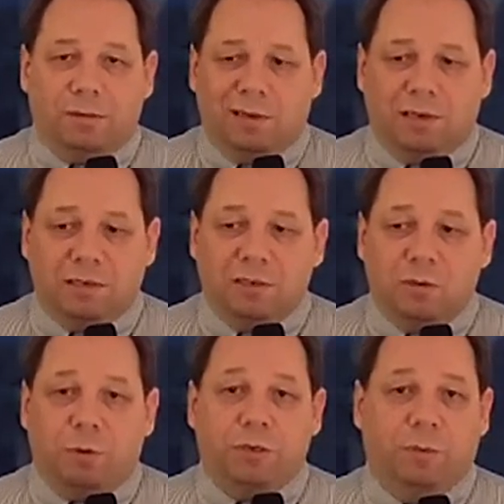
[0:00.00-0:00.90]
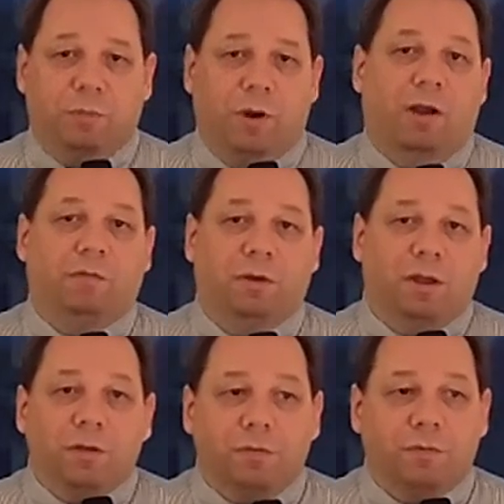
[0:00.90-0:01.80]
It's like 60% profit.
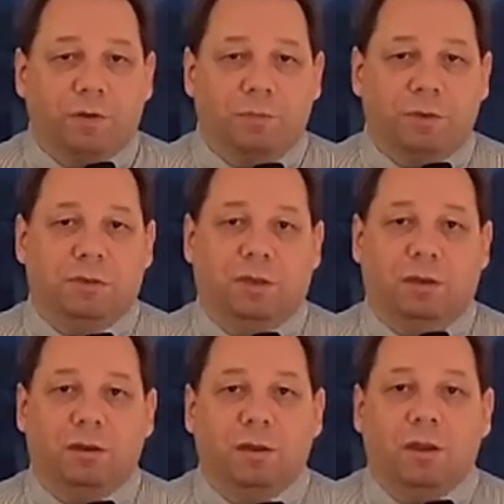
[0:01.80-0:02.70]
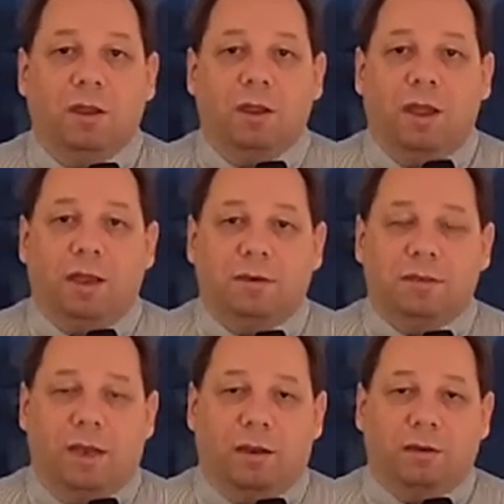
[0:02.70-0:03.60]
You have to flip this thing and
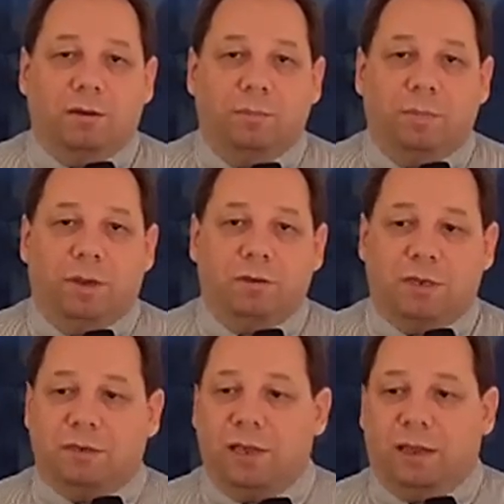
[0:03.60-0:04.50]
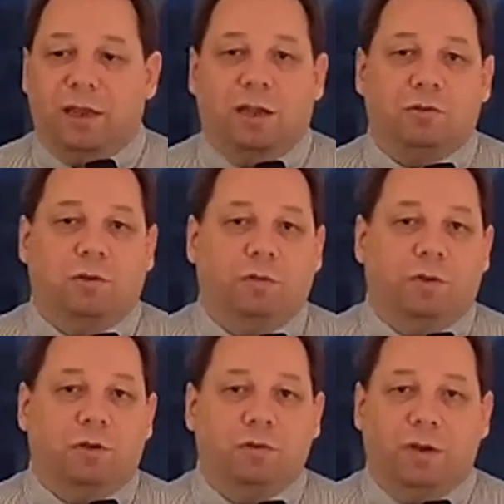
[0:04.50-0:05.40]
sell it because that's like cash flow
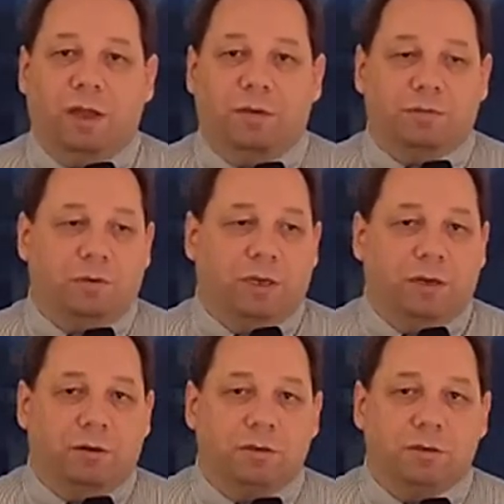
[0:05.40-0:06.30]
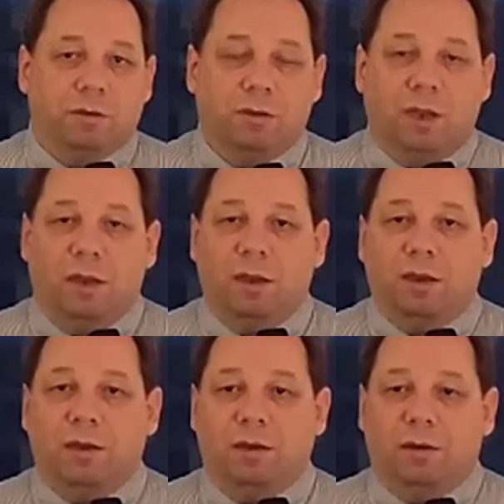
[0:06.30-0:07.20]
for two and a half, three years. Uh,
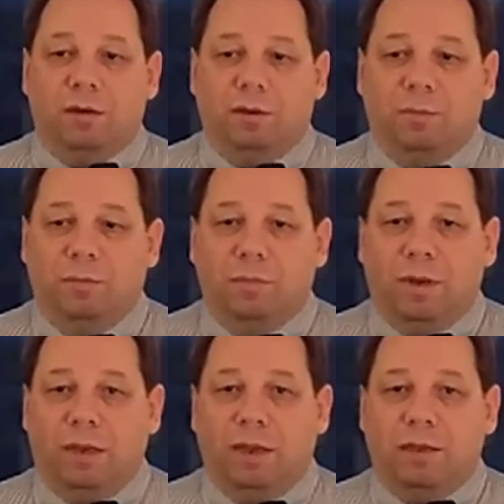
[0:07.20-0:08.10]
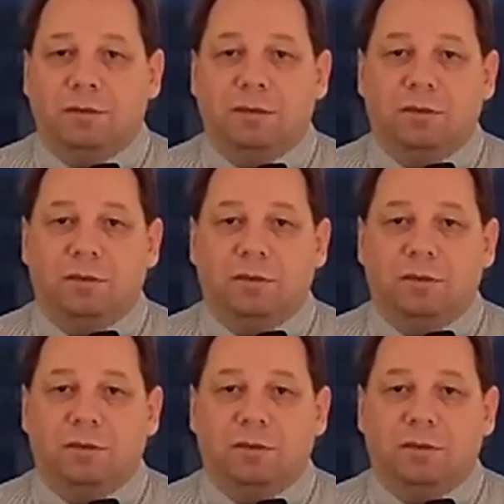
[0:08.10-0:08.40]
in in many cases.